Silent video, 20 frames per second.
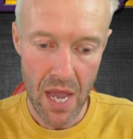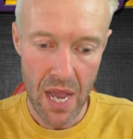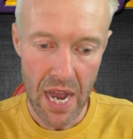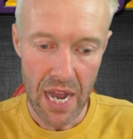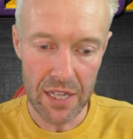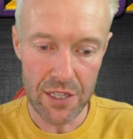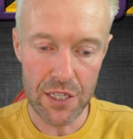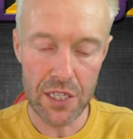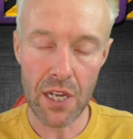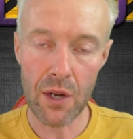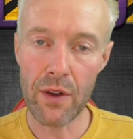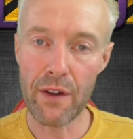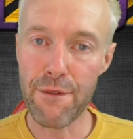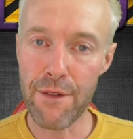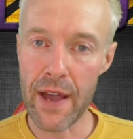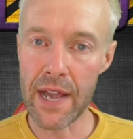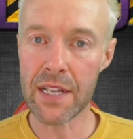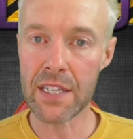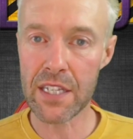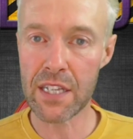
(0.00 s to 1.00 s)
And so
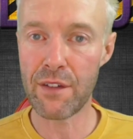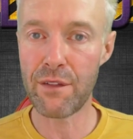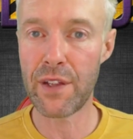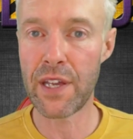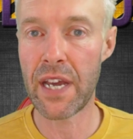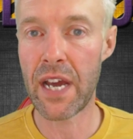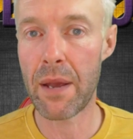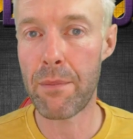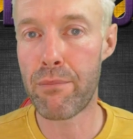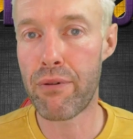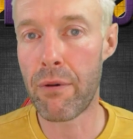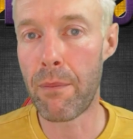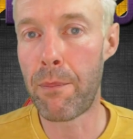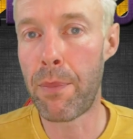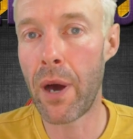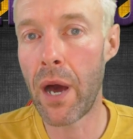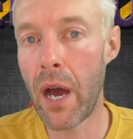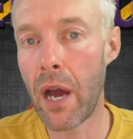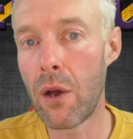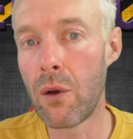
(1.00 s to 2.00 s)
effectively I
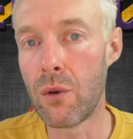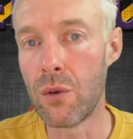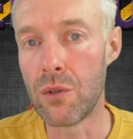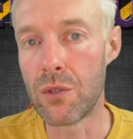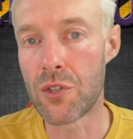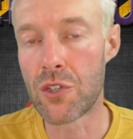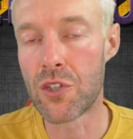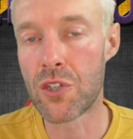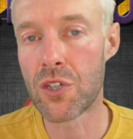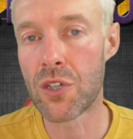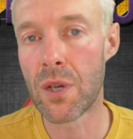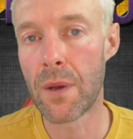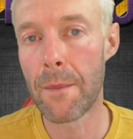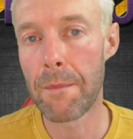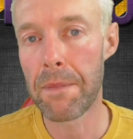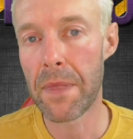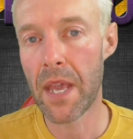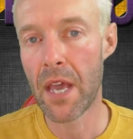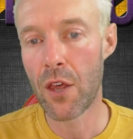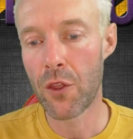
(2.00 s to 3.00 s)
propose
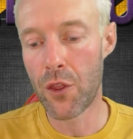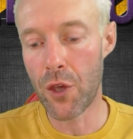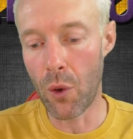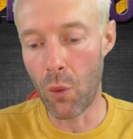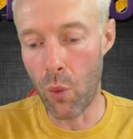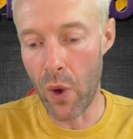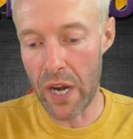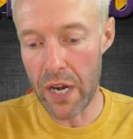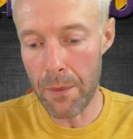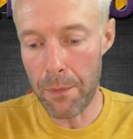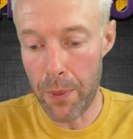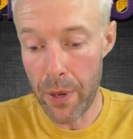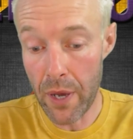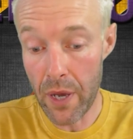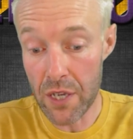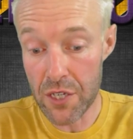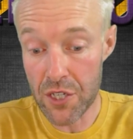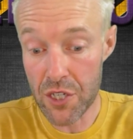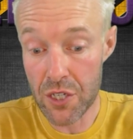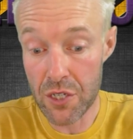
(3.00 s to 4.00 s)
that when a
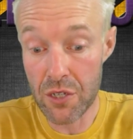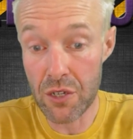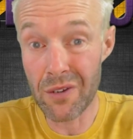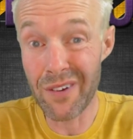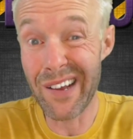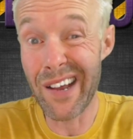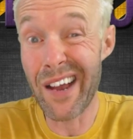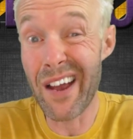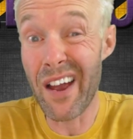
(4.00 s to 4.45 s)
person